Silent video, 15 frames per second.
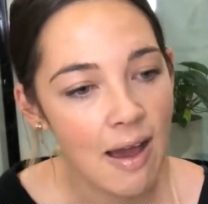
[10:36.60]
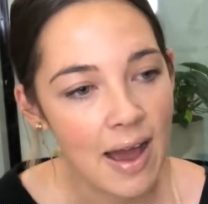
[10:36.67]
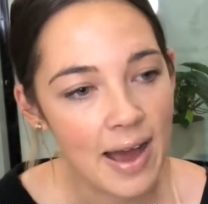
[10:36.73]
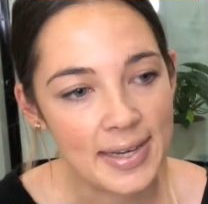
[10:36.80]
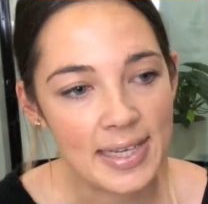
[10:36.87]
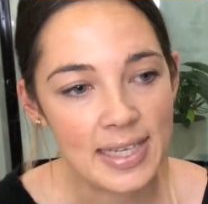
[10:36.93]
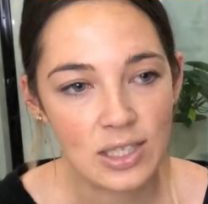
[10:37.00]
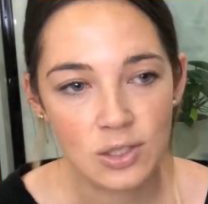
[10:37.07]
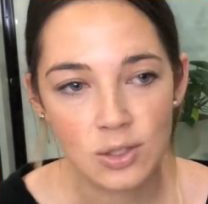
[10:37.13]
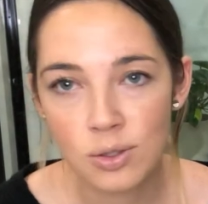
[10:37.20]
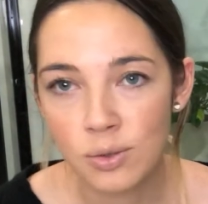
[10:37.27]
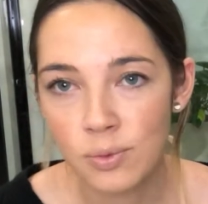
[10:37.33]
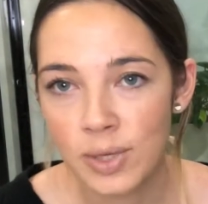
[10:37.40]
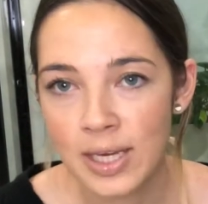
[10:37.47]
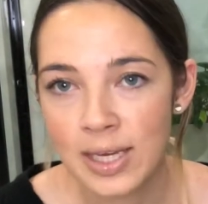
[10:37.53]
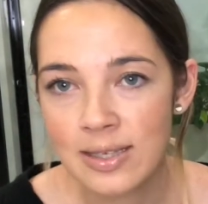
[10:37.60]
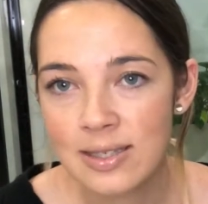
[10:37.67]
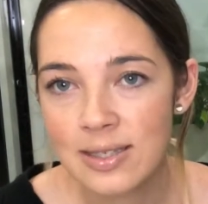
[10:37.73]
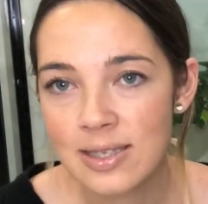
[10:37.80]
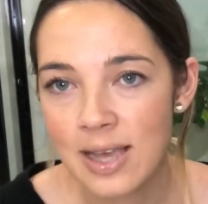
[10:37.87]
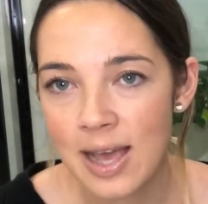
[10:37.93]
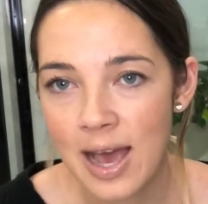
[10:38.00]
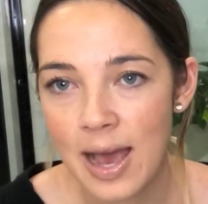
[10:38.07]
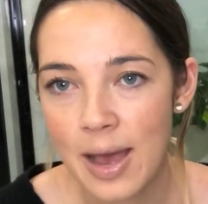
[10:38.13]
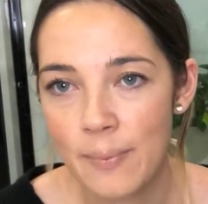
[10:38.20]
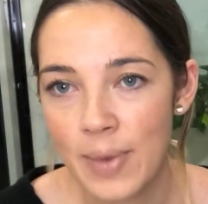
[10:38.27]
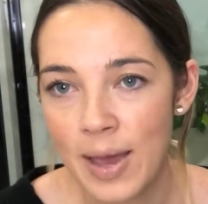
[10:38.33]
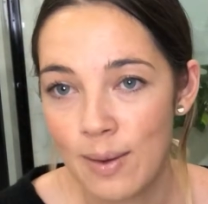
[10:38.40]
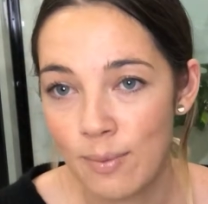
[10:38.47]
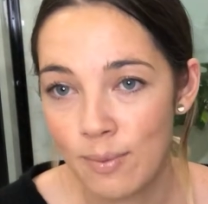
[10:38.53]
I needed 2 weeks,
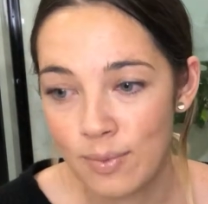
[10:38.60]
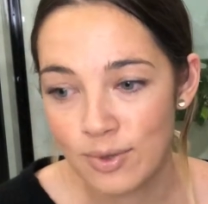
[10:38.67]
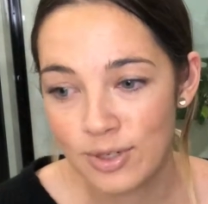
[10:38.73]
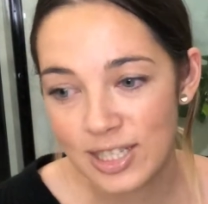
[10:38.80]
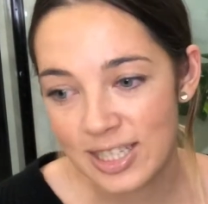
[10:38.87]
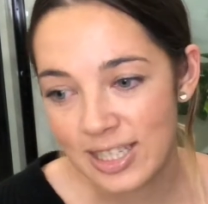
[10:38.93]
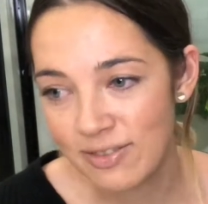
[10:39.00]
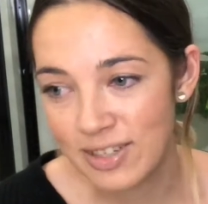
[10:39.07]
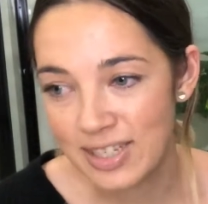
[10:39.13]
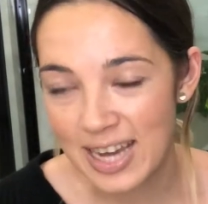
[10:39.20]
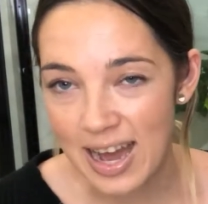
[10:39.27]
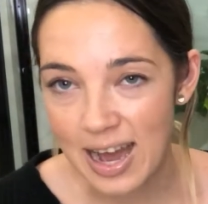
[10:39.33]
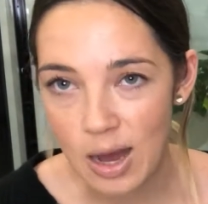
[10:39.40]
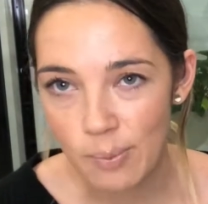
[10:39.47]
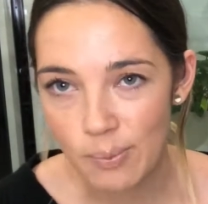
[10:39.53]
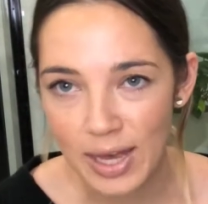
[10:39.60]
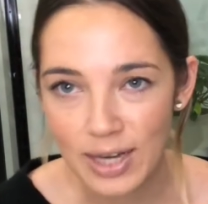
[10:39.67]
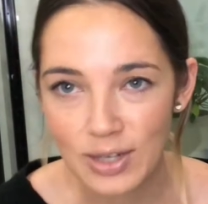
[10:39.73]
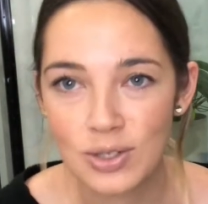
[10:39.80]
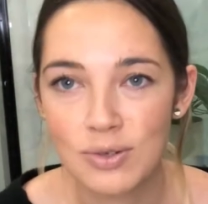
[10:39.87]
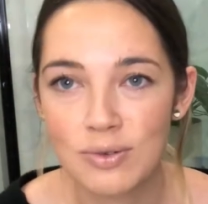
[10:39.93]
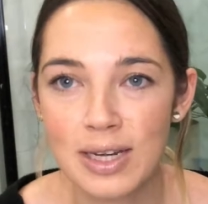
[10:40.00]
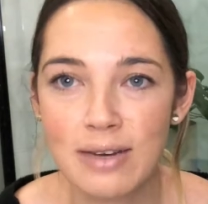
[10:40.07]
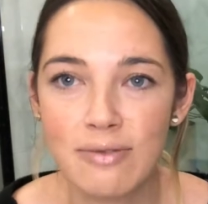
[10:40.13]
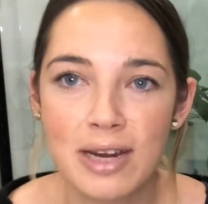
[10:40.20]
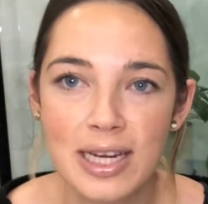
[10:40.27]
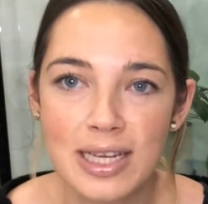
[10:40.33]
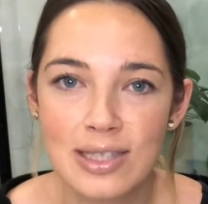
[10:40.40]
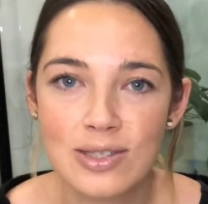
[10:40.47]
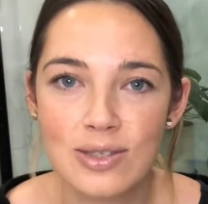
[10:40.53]
and even now I'm like not really
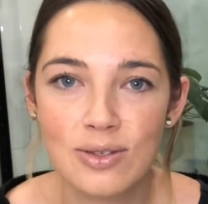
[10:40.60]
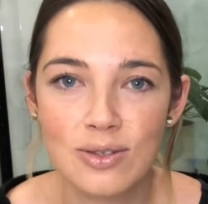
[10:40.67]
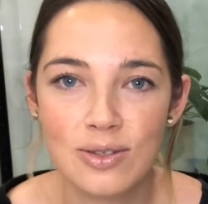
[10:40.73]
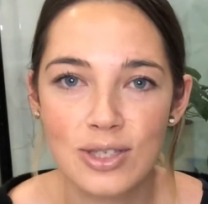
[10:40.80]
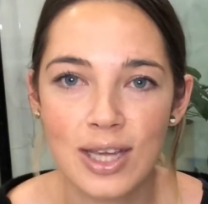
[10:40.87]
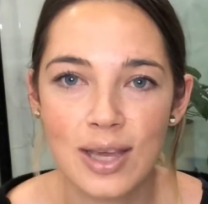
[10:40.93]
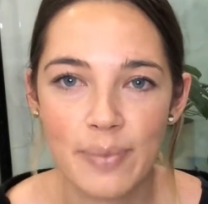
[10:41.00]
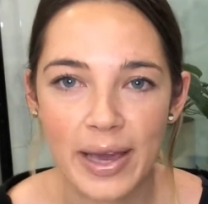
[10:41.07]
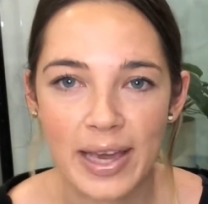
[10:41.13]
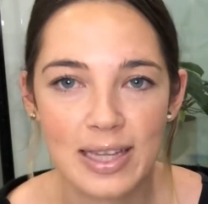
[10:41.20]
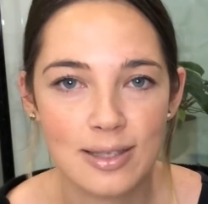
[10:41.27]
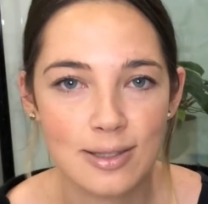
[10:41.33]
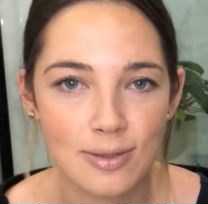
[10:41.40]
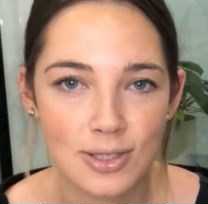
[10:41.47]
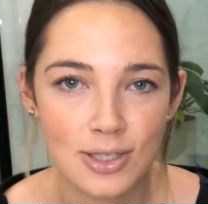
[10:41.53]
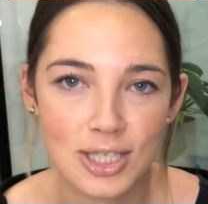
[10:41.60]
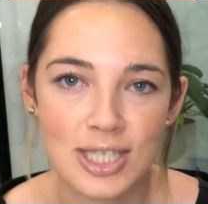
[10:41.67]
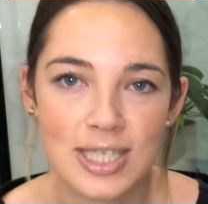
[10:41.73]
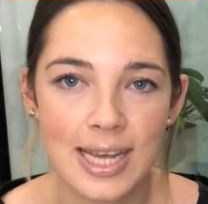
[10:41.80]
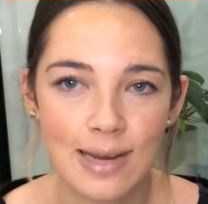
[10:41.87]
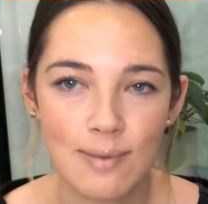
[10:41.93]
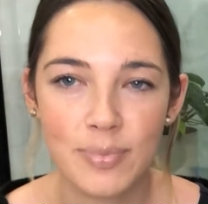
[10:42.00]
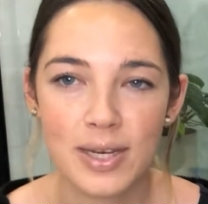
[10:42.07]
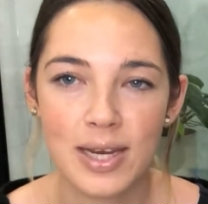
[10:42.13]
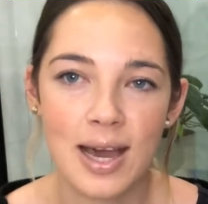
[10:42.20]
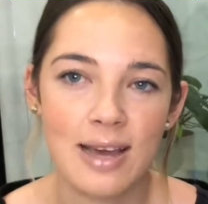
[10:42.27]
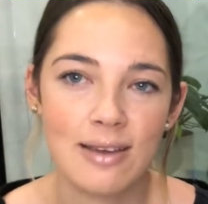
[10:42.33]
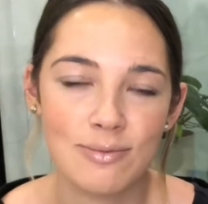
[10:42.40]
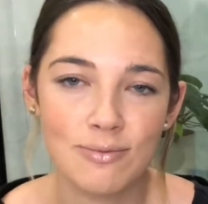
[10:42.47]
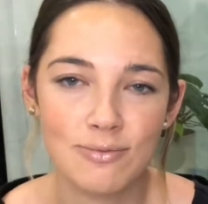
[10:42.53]
ready to get back into it just yet, but
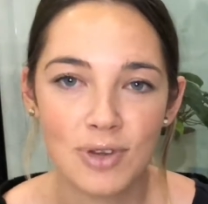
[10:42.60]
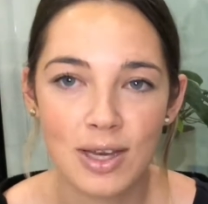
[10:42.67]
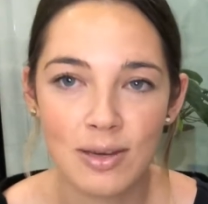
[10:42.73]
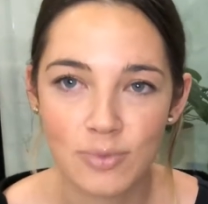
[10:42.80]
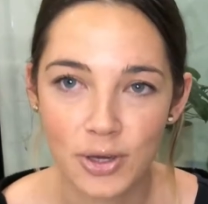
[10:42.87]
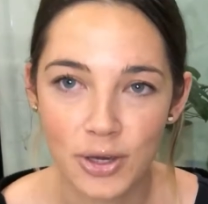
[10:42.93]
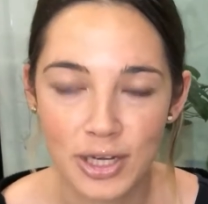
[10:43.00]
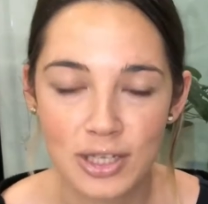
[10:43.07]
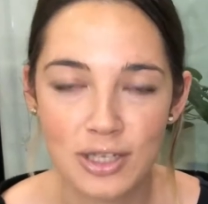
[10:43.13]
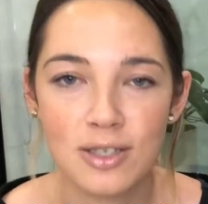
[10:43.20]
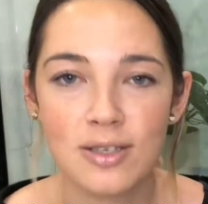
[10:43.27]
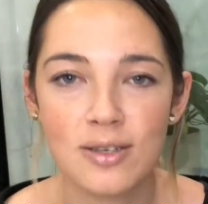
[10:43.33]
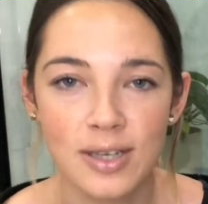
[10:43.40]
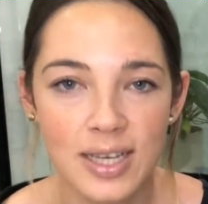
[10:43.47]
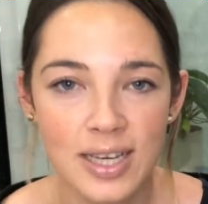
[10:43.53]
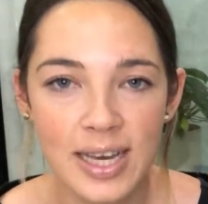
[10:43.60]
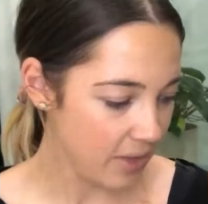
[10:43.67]
I'm going to.